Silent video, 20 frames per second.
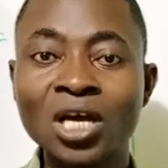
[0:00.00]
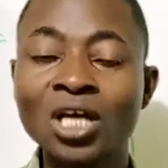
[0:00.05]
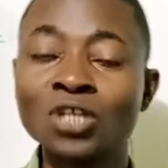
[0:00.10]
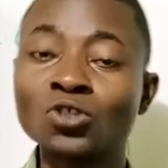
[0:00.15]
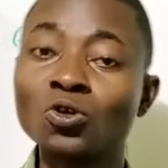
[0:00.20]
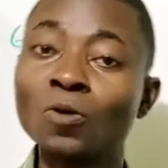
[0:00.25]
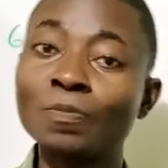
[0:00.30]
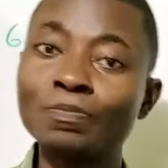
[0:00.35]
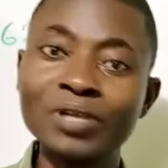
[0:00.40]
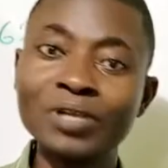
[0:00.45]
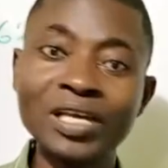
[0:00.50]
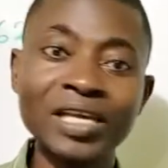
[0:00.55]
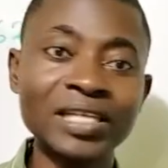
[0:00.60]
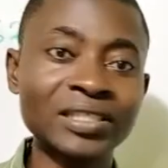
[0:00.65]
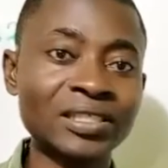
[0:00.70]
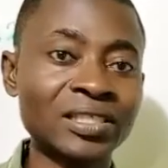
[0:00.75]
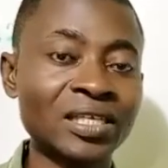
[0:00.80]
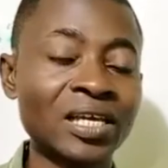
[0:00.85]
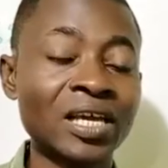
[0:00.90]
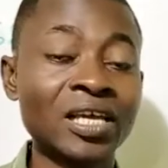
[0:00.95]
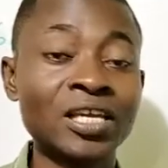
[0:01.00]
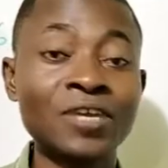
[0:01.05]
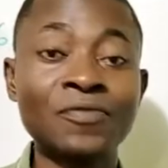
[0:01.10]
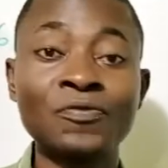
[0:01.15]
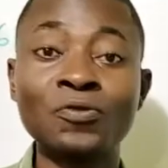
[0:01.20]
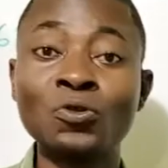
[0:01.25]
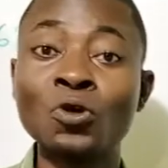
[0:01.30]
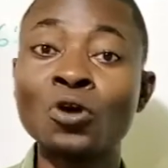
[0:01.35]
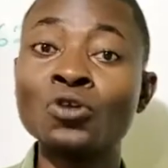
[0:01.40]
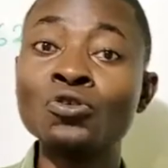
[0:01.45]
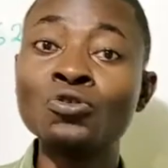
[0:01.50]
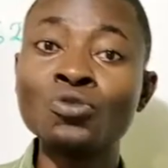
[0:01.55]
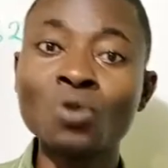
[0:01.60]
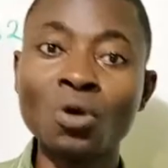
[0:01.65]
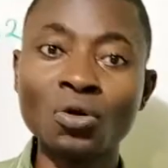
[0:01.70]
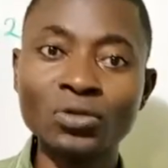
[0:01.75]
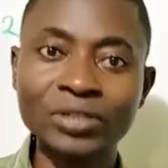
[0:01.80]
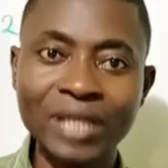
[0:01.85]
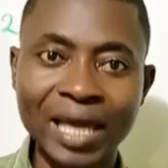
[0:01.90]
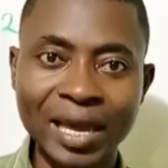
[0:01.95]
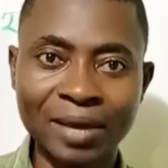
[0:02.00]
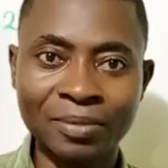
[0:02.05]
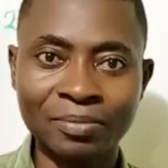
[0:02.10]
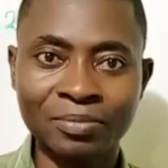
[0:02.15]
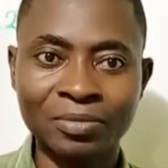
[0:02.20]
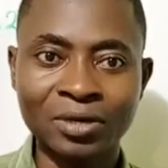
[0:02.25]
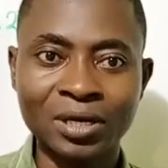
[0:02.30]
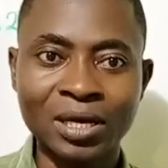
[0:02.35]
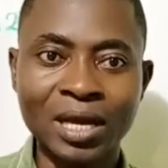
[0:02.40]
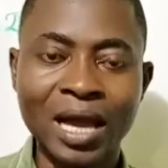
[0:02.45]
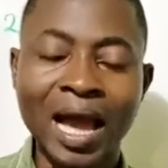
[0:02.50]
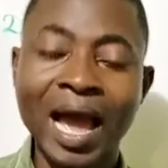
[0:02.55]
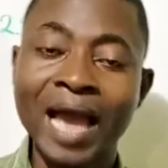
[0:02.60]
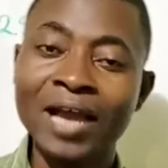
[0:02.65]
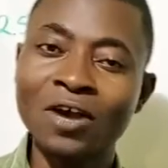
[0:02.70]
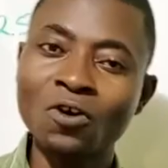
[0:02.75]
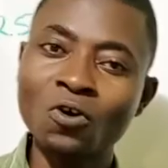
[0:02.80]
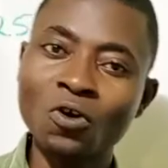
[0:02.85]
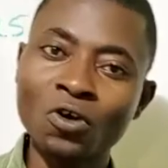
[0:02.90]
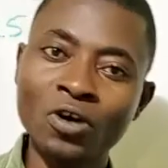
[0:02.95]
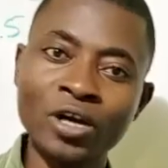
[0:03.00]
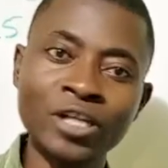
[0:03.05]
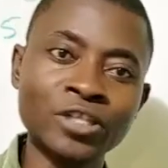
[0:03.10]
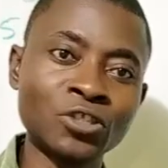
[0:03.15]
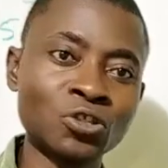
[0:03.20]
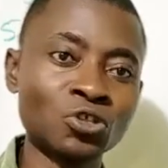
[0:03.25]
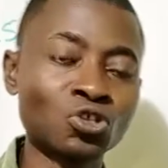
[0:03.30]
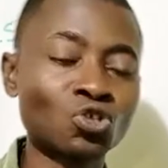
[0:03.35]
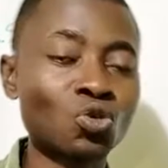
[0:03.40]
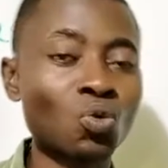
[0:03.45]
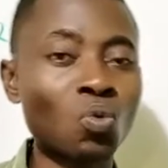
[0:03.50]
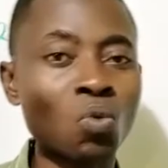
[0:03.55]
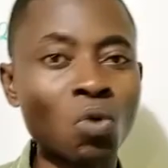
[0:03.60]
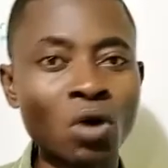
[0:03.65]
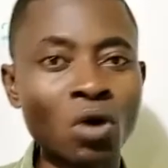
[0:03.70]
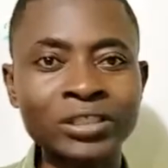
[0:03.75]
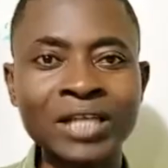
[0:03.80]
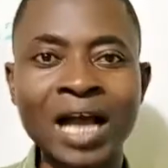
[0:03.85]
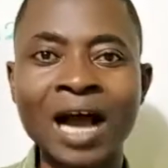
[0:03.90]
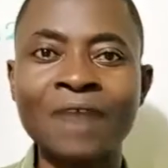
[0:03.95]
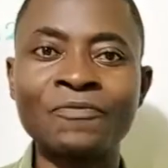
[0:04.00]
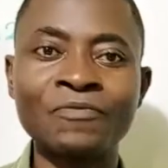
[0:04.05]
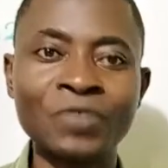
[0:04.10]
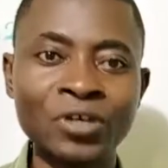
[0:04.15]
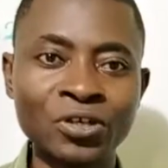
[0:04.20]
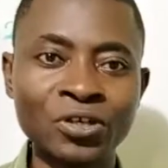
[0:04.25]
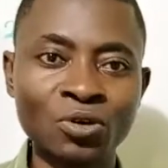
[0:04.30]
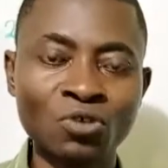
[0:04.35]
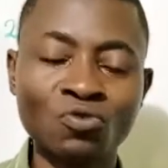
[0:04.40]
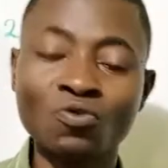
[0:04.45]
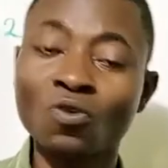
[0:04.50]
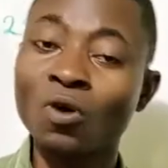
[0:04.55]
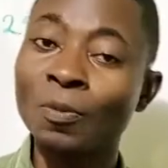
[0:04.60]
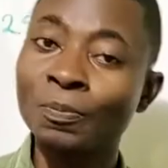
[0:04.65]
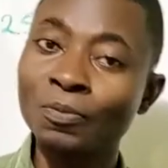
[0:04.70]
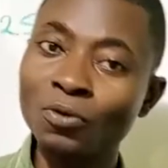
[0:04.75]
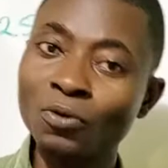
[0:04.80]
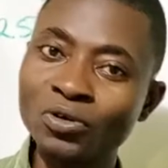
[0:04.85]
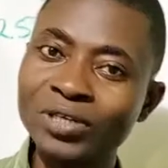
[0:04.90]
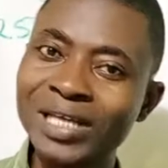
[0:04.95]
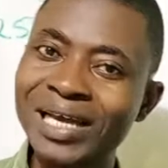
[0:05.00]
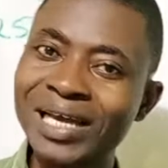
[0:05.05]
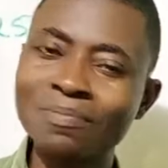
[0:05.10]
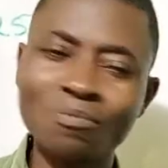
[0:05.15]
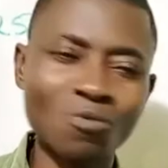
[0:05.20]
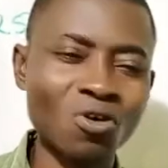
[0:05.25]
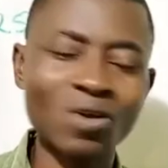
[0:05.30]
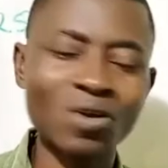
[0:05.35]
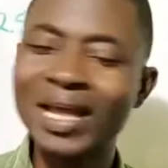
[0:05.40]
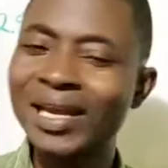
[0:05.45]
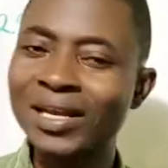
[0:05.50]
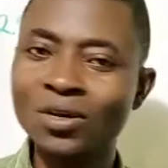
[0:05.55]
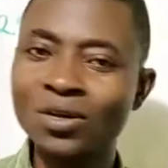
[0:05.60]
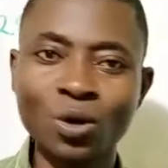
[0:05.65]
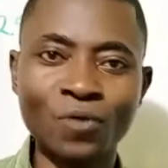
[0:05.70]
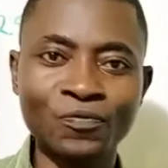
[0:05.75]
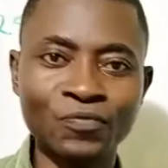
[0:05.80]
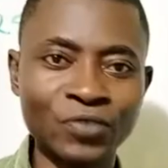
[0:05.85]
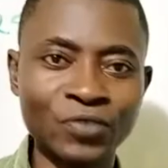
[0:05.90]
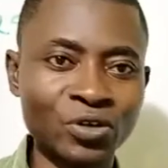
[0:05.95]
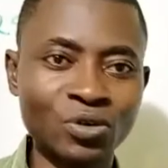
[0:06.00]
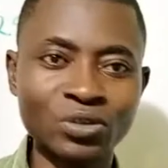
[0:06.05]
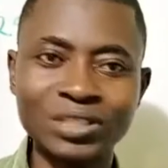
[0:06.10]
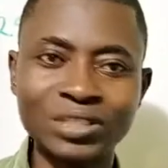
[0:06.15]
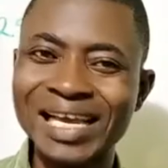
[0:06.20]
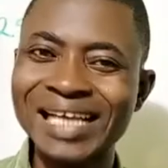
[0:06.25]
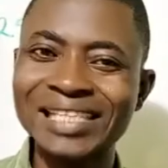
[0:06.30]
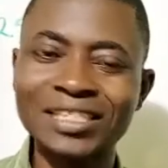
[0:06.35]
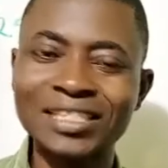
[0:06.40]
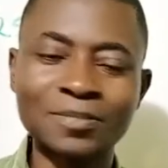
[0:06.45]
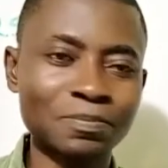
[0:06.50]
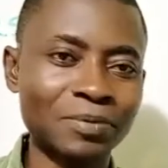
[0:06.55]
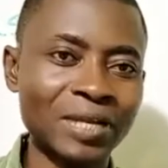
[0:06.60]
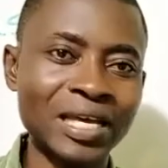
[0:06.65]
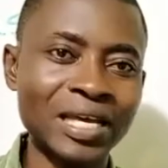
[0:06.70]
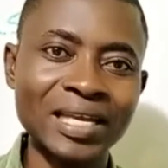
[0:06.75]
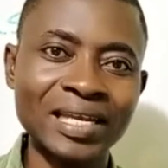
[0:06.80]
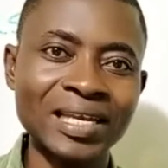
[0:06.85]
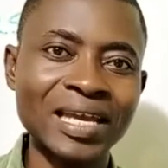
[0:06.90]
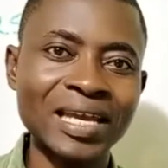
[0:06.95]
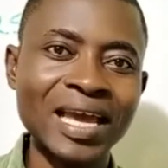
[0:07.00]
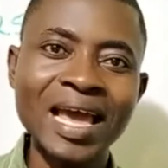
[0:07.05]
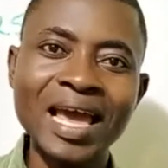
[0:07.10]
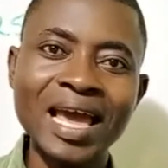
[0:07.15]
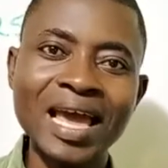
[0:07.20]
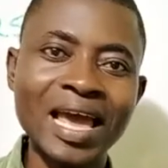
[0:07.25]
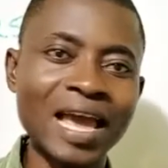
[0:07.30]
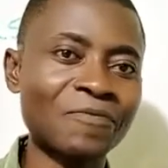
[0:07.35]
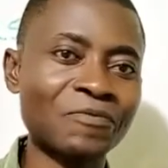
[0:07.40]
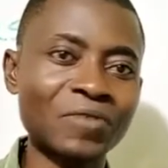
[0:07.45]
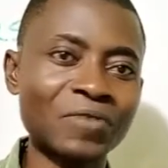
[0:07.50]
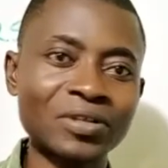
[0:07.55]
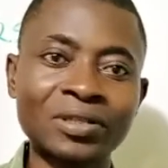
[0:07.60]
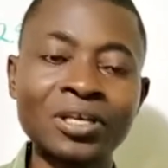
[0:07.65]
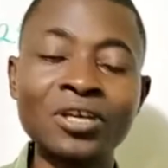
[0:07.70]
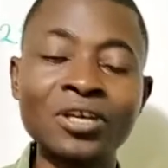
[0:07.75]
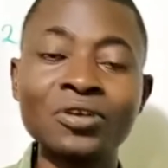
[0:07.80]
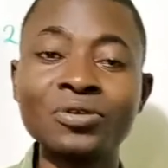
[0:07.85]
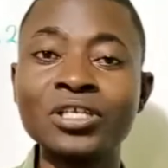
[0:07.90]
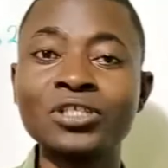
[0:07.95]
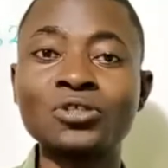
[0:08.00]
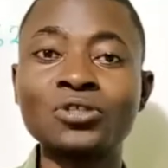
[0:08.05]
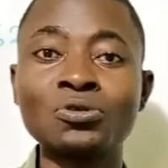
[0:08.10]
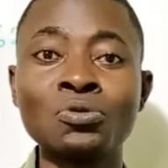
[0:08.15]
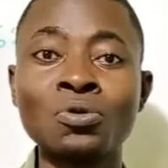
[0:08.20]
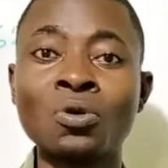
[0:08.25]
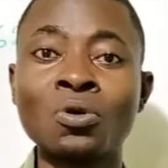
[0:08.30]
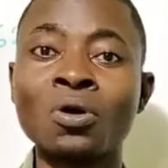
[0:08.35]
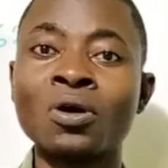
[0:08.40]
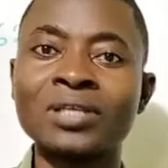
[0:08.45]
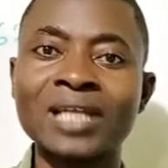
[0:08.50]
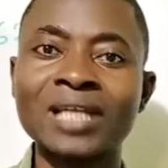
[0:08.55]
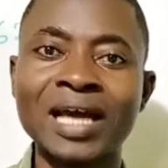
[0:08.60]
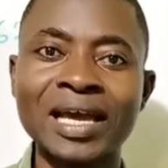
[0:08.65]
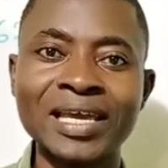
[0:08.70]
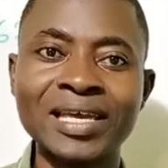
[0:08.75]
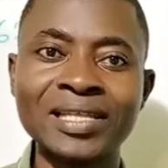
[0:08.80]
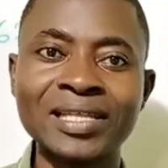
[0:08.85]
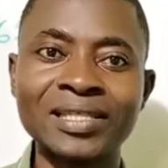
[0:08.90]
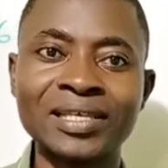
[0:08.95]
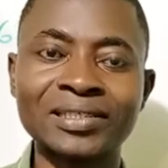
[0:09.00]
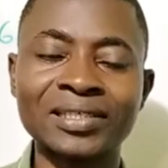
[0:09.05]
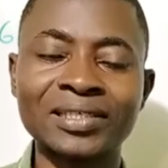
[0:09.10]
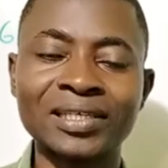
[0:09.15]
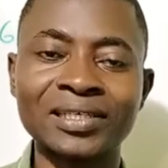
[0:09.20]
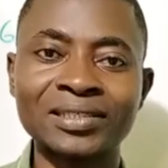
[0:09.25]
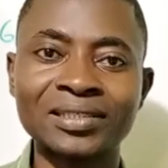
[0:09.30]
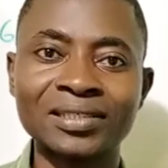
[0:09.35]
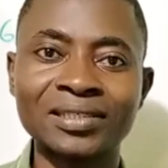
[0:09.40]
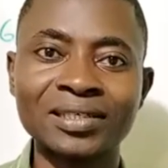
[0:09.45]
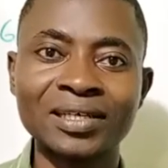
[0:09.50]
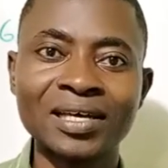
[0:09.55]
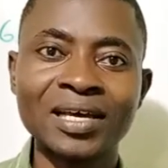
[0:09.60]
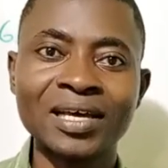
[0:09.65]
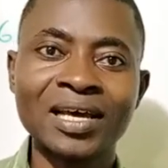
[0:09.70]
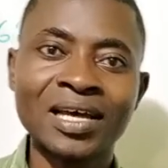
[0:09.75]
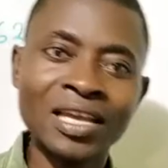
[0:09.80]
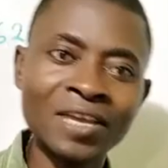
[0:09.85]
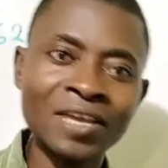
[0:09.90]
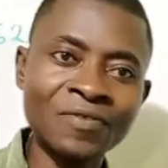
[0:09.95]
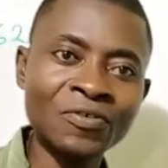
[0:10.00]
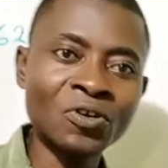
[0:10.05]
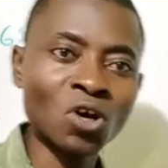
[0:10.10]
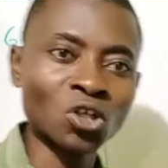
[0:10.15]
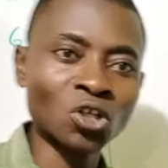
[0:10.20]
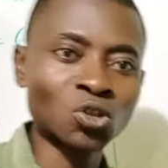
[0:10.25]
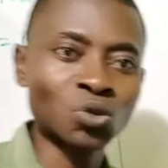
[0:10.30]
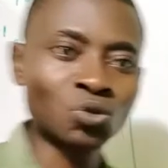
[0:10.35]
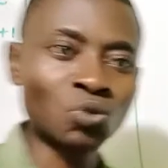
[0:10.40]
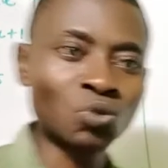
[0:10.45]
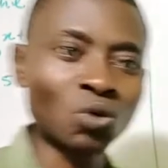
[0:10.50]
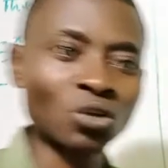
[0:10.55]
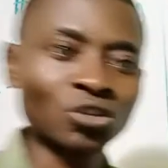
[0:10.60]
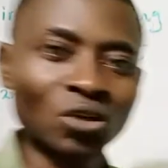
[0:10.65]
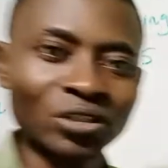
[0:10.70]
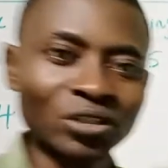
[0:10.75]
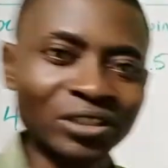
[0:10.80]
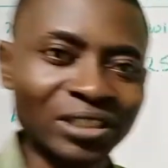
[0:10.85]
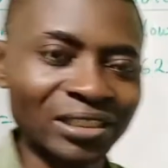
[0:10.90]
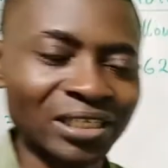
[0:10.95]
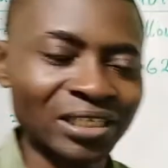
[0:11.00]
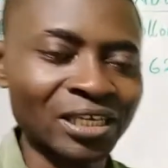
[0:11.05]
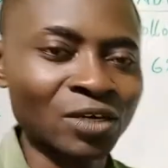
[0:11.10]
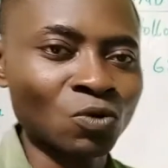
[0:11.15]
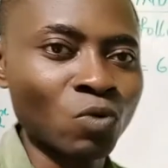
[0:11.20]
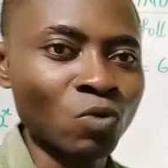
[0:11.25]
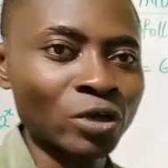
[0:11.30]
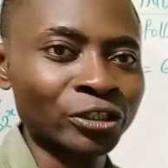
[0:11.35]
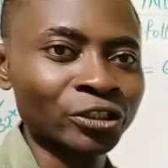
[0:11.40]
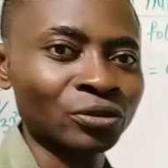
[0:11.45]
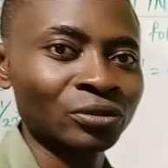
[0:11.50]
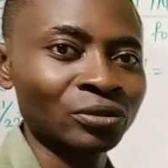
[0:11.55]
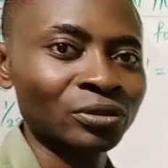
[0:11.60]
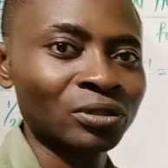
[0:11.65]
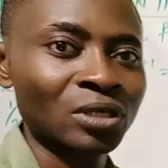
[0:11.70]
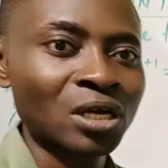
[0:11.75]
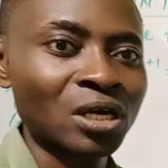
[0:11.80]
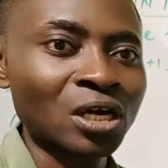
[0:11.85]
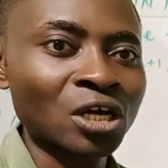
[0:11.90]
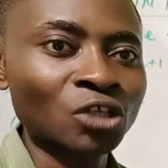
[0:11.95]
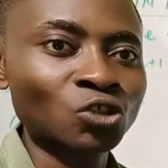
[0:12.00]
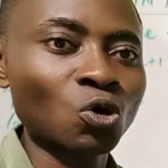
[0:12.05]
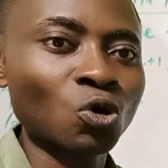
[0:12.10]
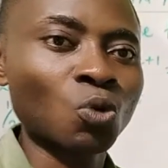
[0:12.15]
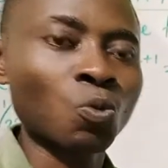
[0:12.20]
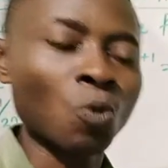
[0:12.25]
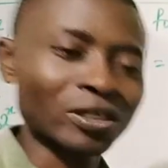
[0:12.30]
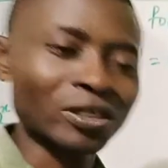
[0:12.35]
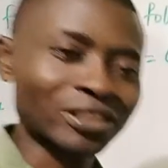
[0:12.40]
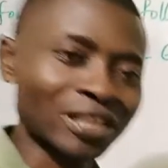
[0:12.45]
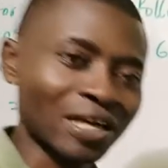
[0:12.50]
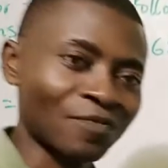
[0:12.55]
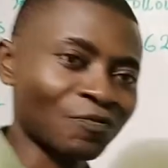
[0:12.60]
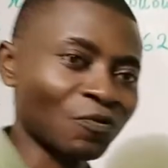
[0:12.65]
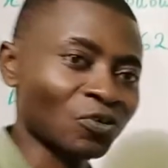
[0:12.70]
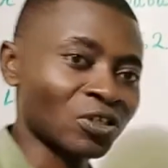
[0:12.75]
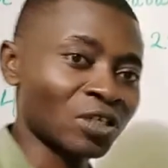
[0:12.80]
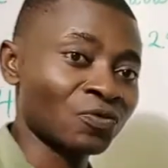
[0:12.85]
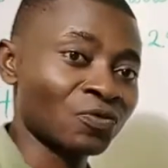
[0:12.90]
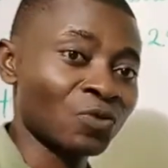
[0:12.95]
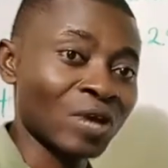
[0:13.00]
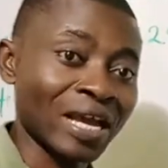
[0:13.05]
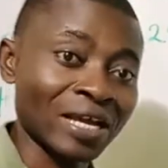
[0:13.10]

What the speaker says: So please, if you don't know them, I encourage you to watch our videos. We uploaded more than enough videos explaining everything you need to know under indices, leaving us with just this equation. So watch out for this video.